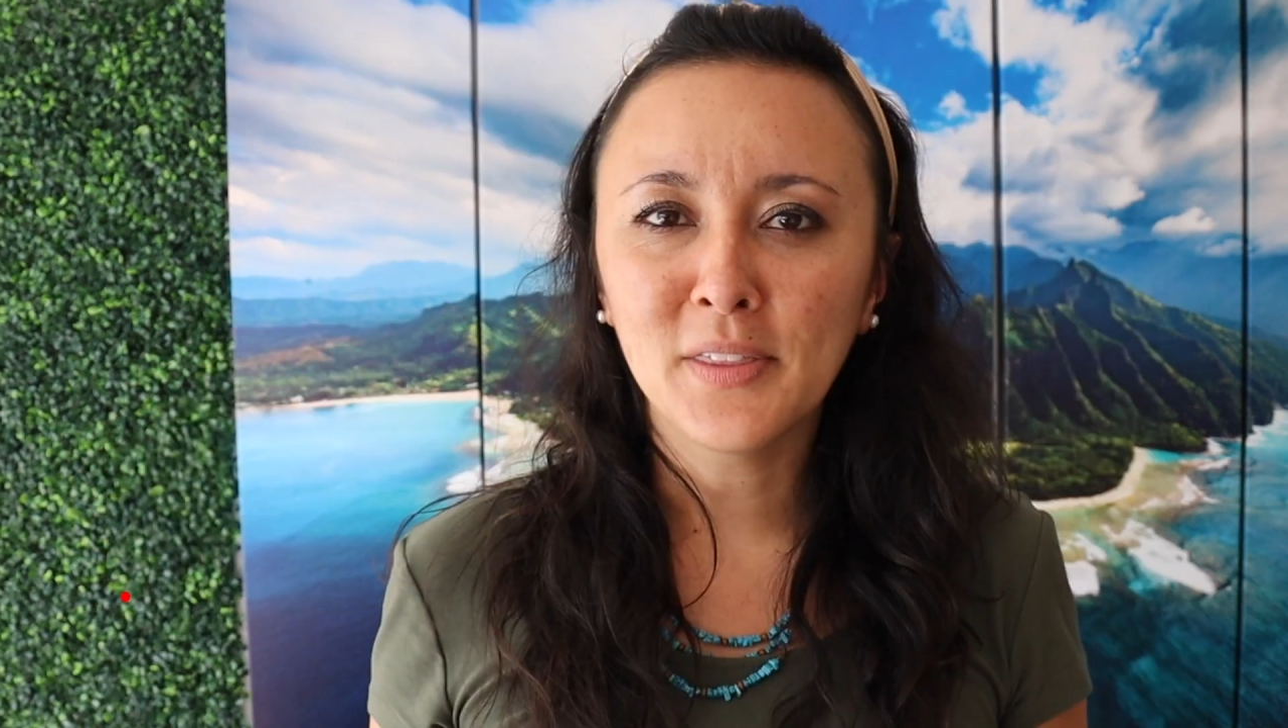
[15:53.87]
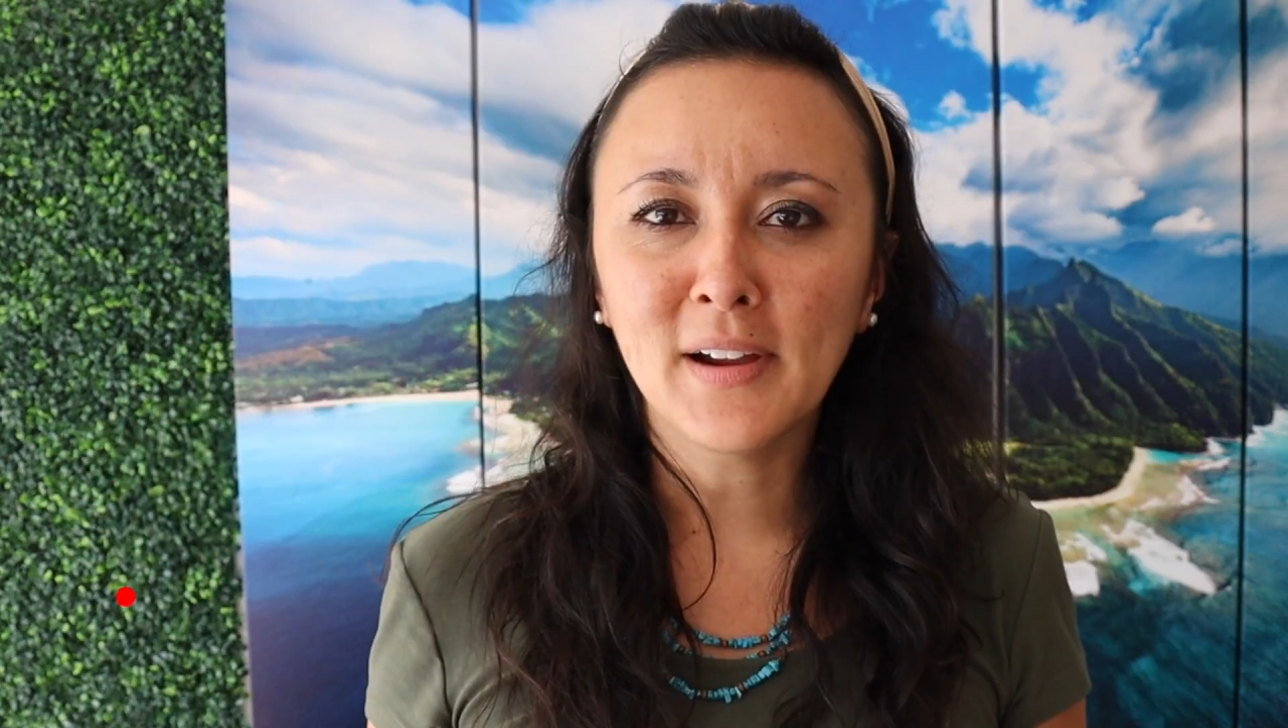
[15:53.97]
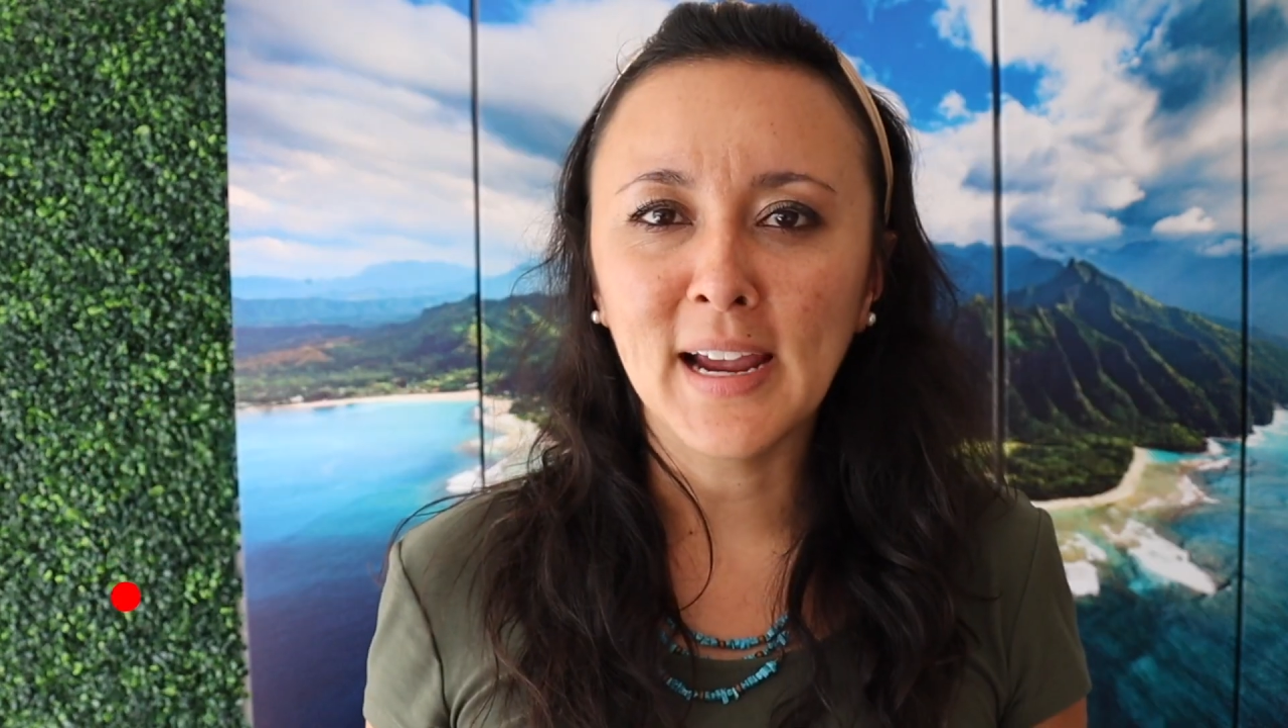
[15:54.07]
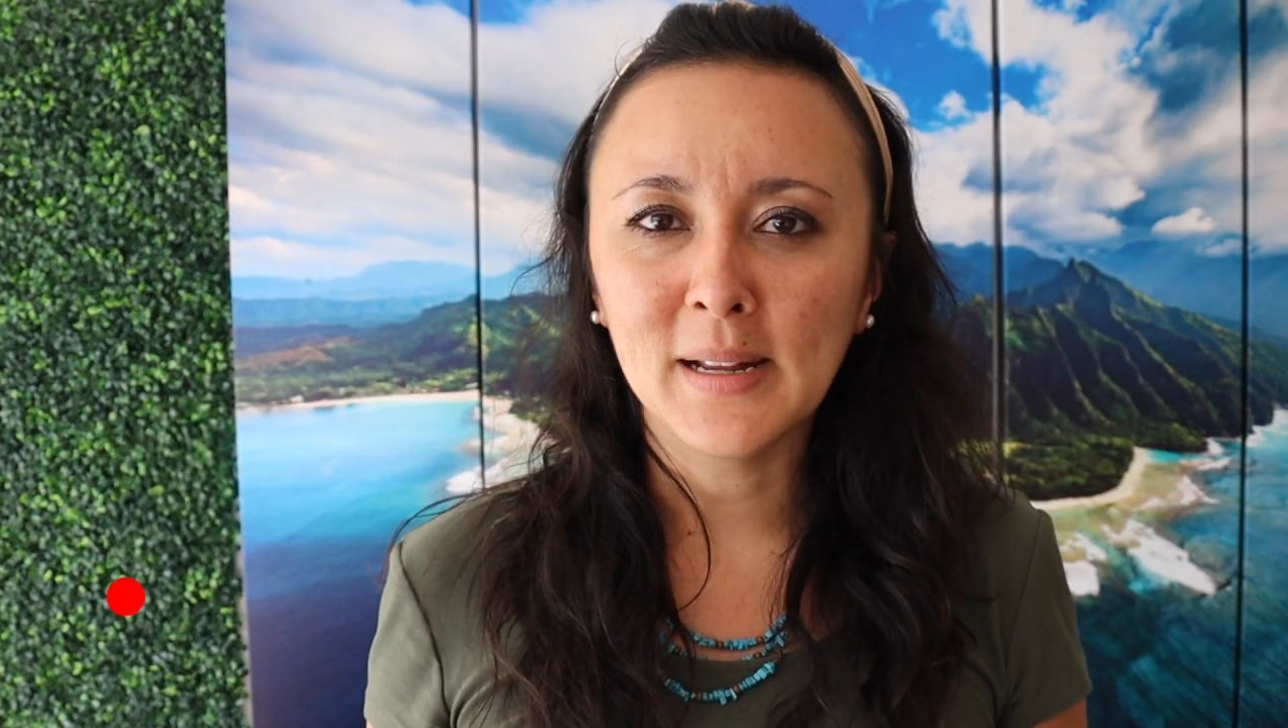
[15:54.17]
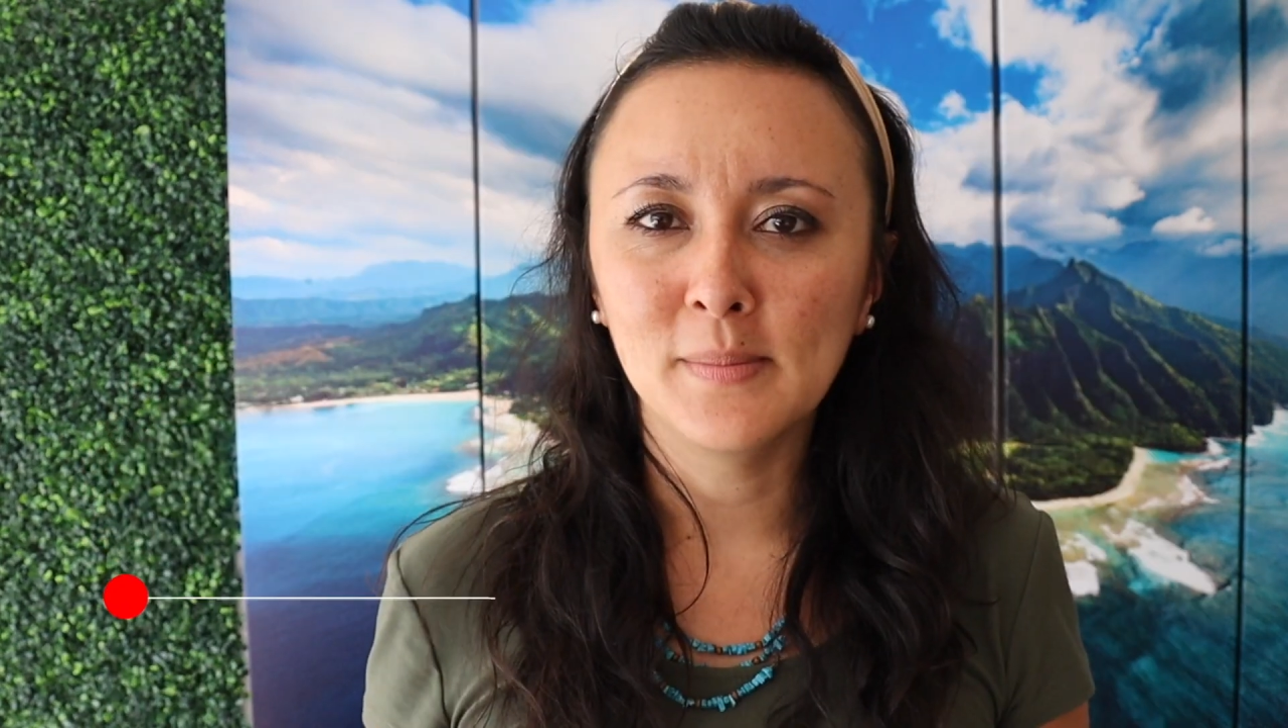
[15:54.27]
other
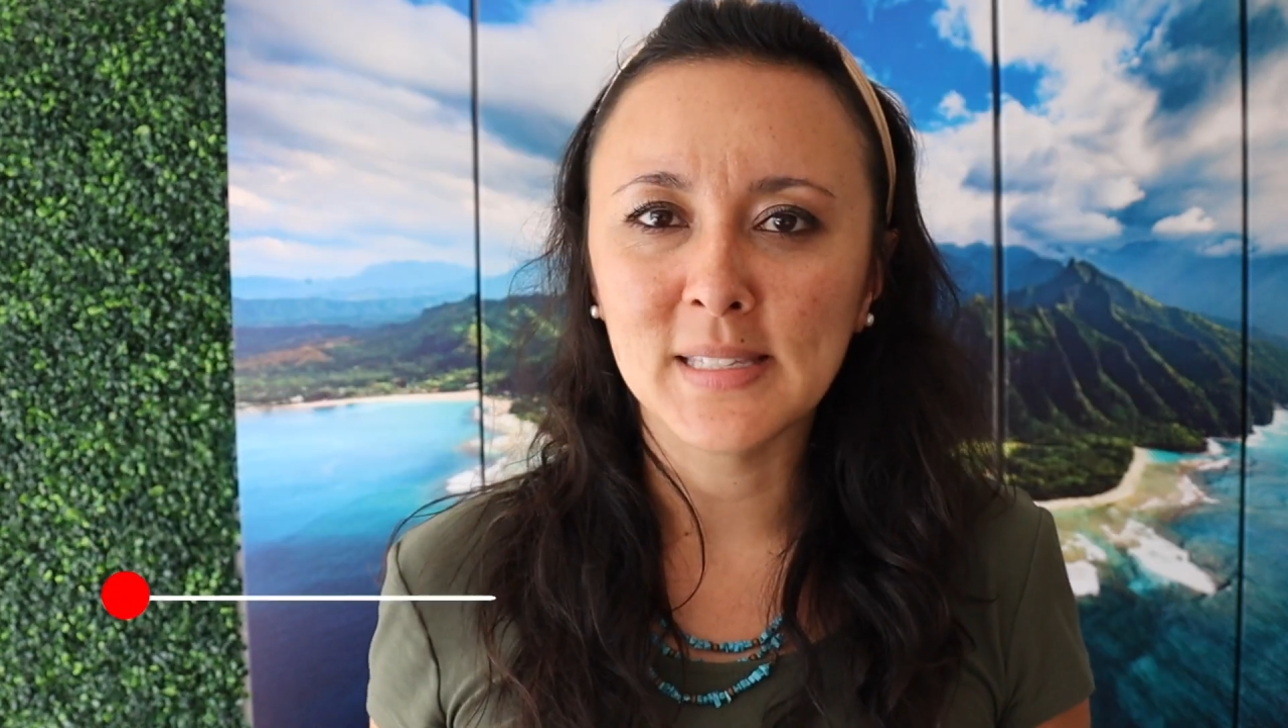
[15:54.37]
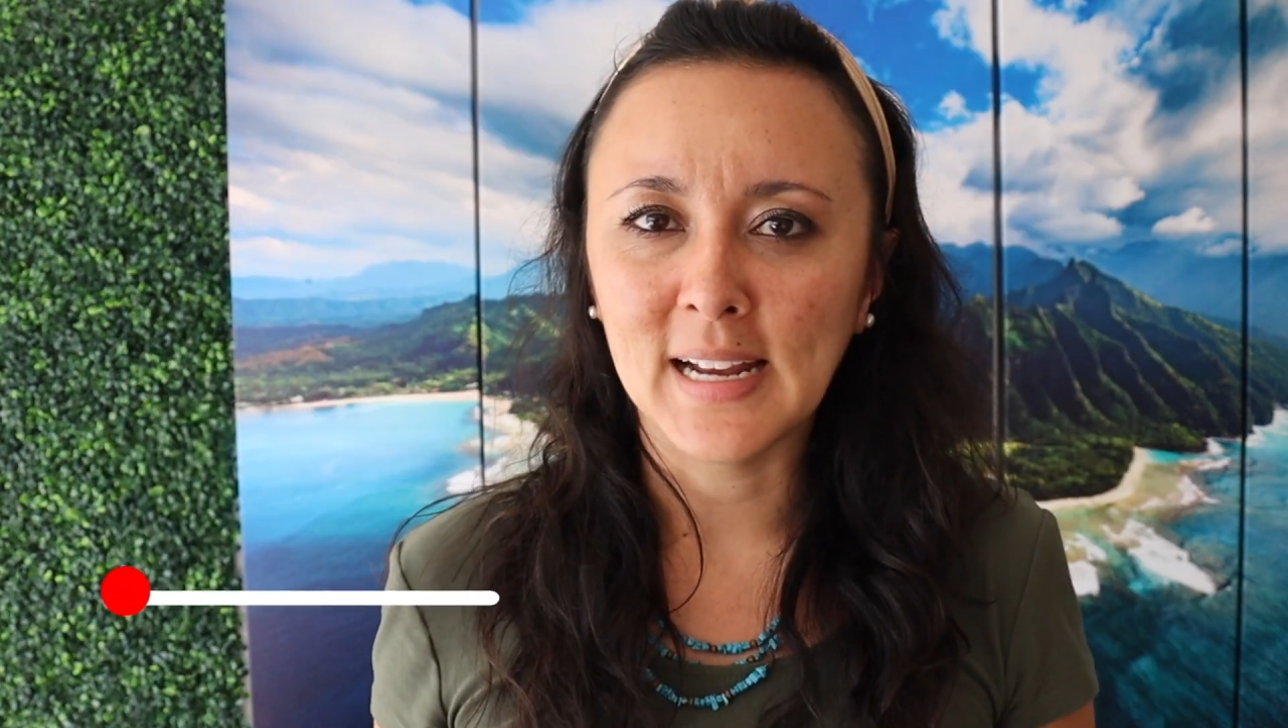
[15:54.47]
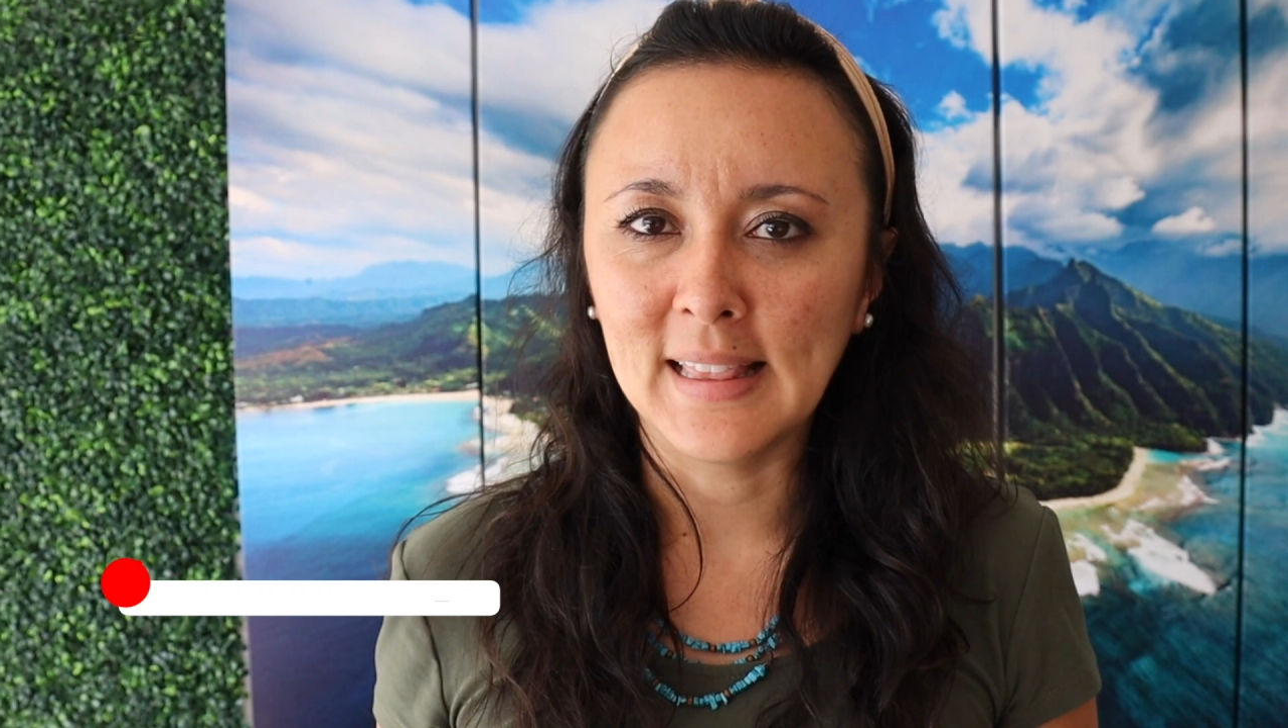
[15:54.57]
items that I